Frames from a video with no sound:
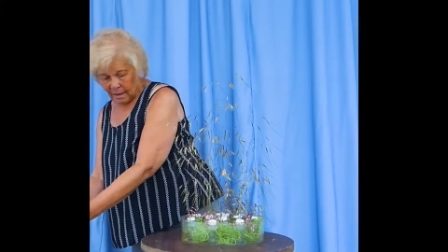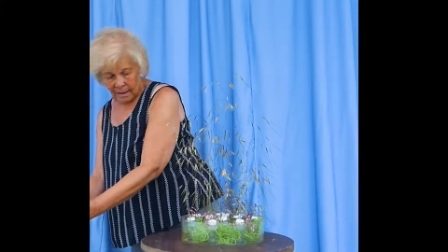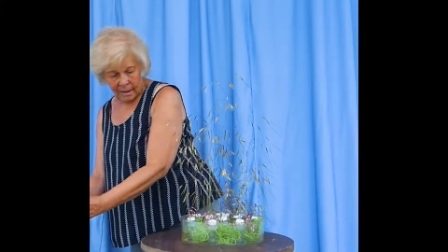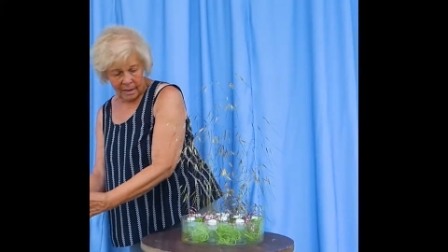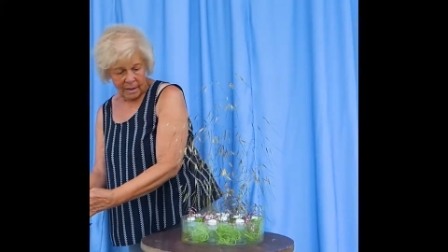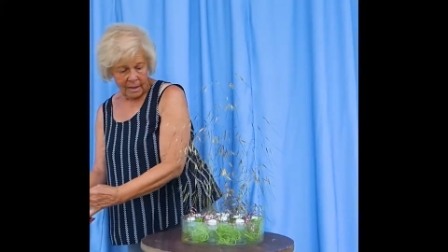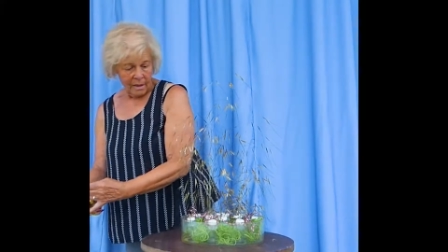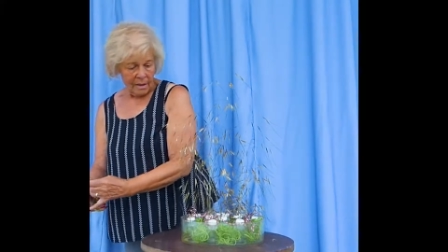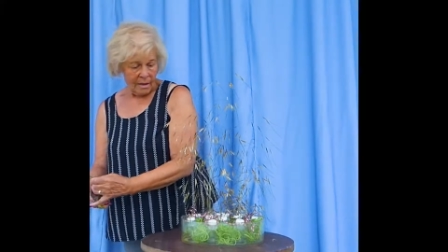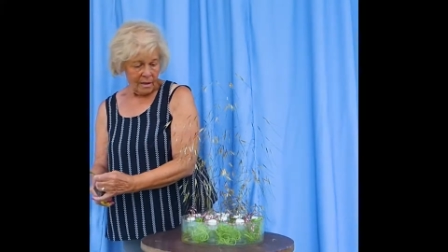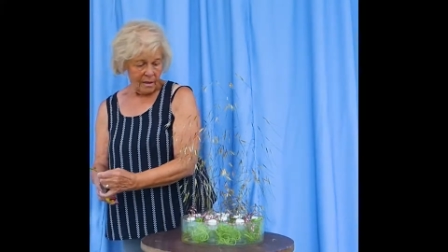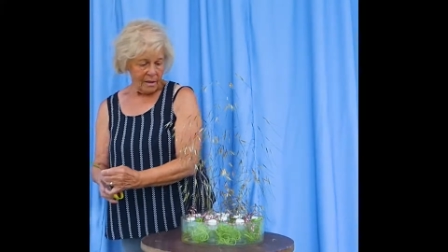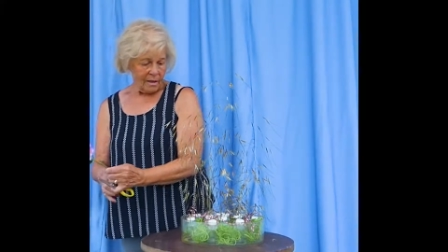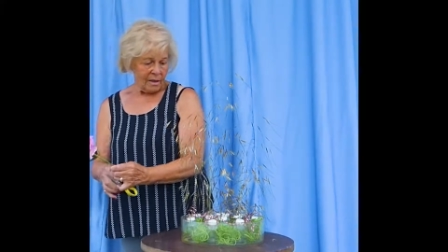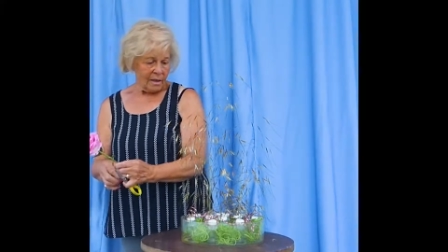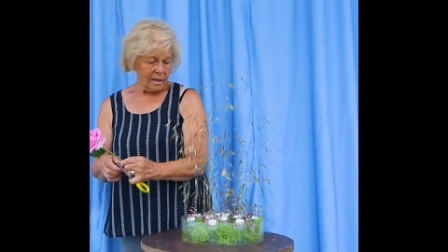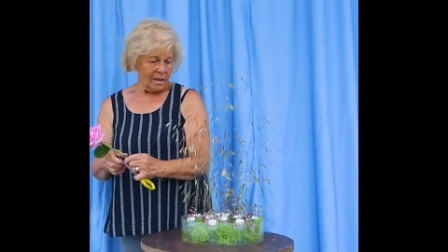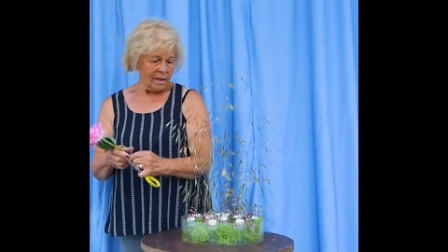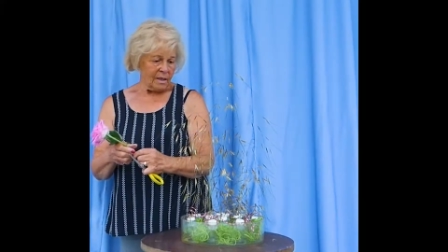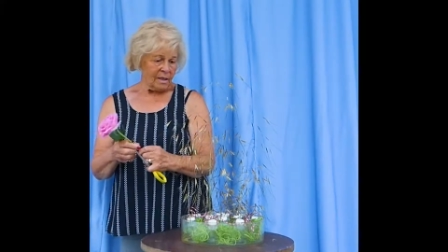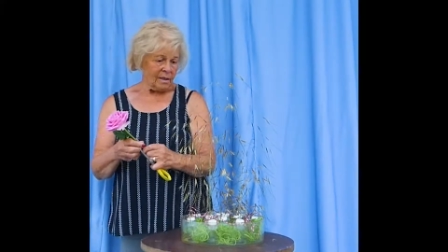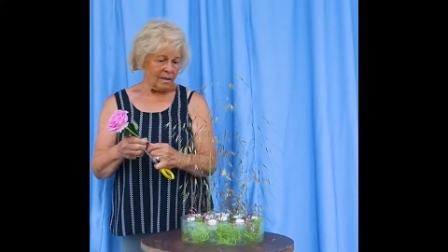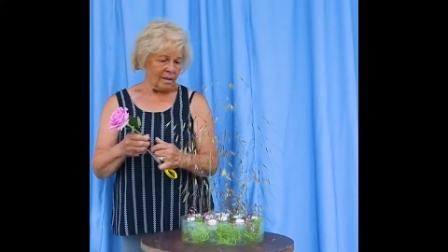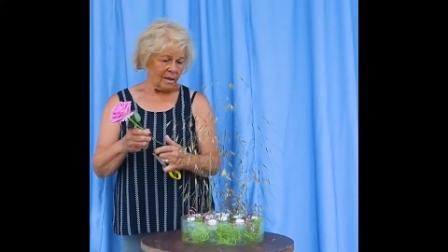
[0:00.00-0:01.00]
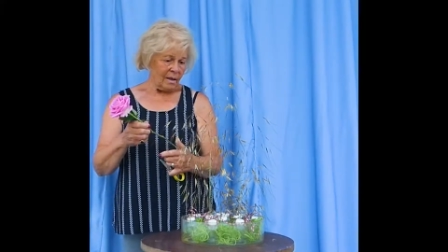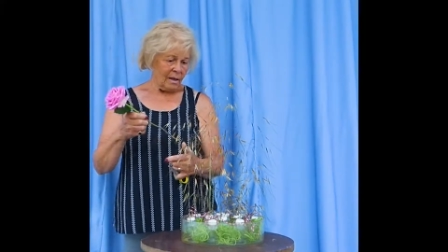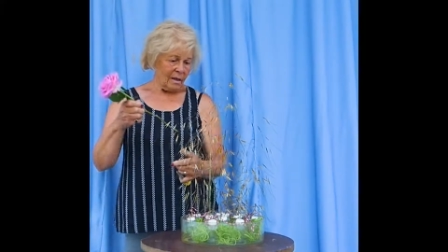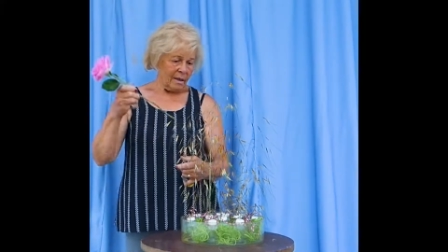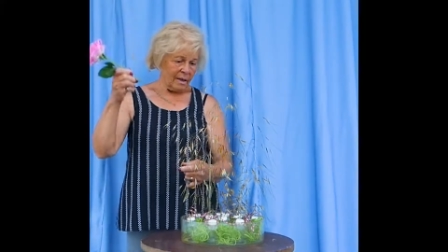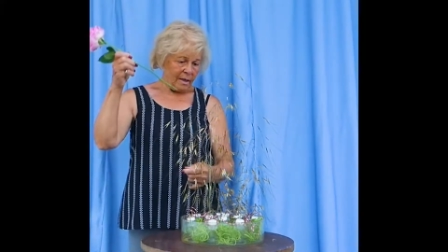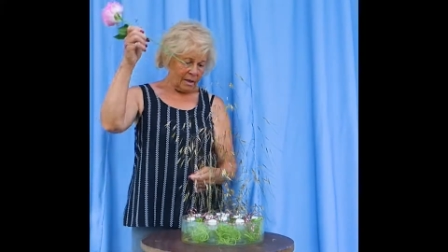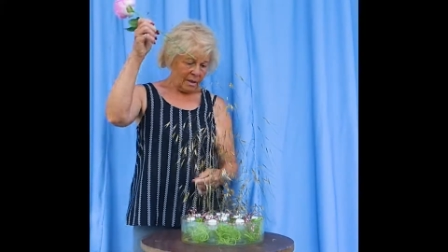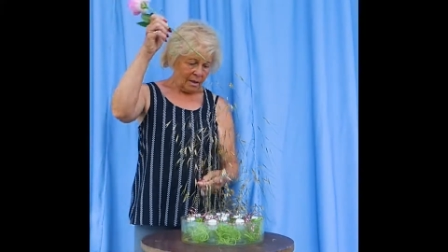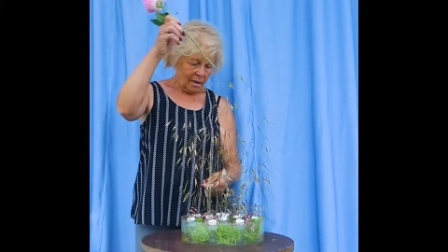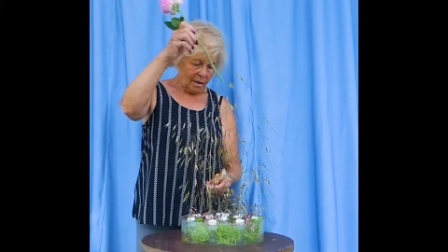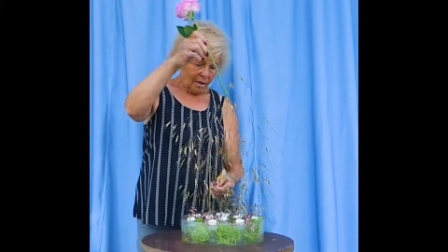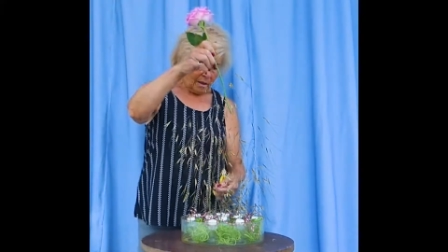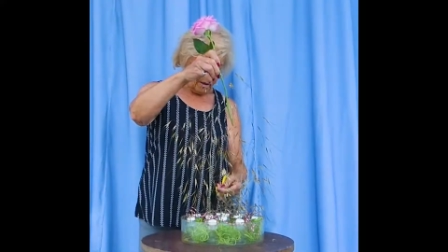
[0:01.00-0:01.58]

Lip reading: into the design.